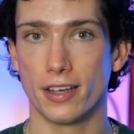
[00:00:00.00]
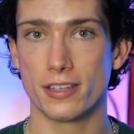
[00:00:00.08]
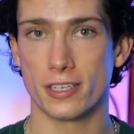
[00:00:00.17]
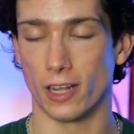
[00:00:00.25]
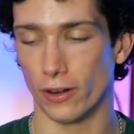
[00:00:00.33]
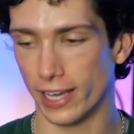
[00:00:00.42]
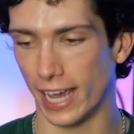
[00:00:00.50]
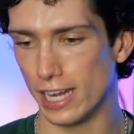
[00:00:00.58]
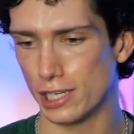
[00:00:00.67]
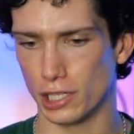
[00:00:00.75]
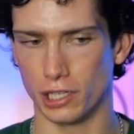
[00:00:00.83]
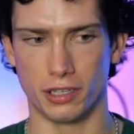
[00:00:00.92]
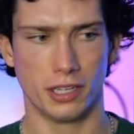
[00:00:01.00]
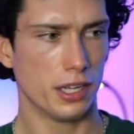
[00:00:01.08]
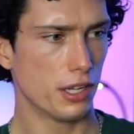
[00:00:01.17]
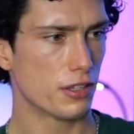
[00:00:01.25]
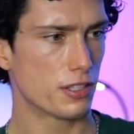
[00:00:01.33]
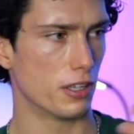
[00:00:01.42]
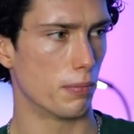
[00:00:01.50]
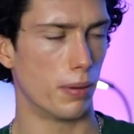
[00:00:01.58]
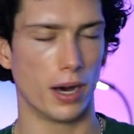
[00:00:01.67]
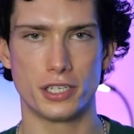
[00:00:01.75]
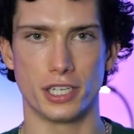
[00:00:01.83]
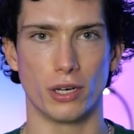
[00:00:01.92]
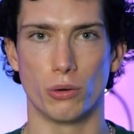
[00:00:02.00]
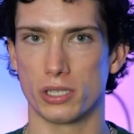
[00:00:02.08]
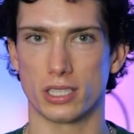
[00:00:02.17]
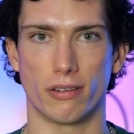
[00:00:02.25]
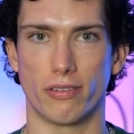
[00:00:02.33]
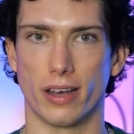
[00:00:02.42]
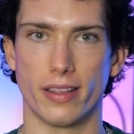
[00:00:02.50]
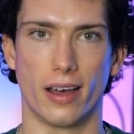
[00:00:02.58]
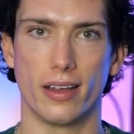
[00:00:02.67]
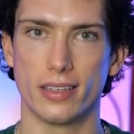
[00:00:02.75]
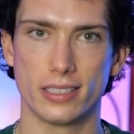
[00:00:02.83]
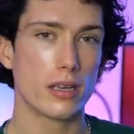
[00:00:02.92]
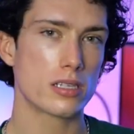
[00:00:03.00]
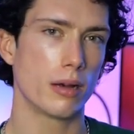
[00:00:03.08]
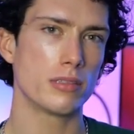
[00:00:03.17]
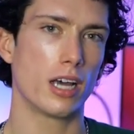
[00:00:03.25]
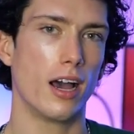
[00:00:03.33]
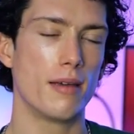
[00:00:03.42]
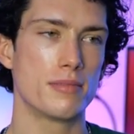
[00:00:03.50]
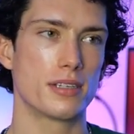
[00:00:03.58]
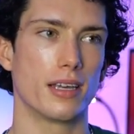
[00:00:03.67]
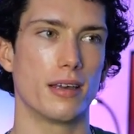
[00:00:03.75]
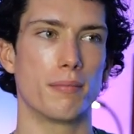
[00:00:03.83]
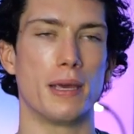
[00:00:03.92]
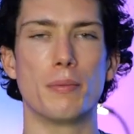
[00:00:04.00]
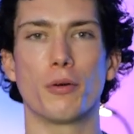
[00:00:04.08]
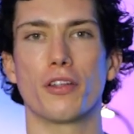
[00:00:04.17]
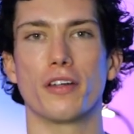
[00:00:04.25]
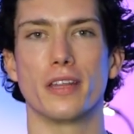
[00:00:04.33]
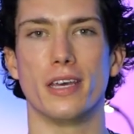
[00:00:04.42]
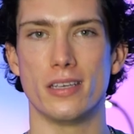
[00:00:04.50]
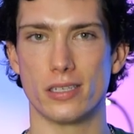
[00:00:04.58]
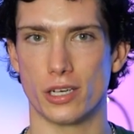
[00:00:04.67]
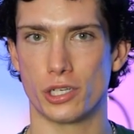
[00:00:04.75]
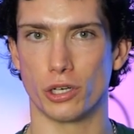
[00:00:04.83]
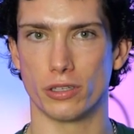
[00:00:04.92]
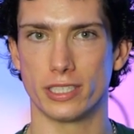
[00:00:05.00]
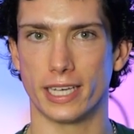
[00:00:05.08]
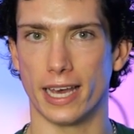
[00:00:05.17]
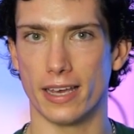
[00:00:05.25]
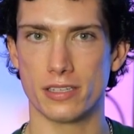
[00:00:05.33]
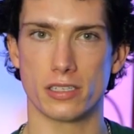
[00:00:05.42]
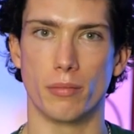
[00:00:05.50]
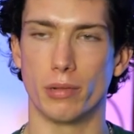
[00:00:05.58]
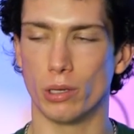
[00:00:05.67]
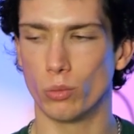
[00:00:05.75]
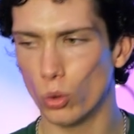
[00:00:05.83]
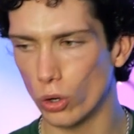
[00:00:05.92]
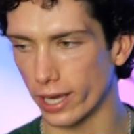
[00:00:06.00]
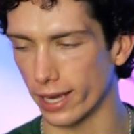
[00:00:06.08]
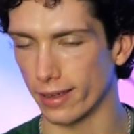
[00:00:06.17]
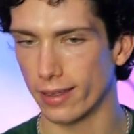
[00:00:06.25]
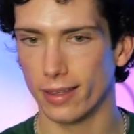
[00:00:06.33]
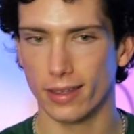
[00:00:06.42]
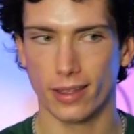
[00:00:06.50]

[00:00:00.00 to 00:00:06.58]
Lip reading: to the location, to the budget, or stuff like that. Sometimes people think the easiest shot to get is somebody walking.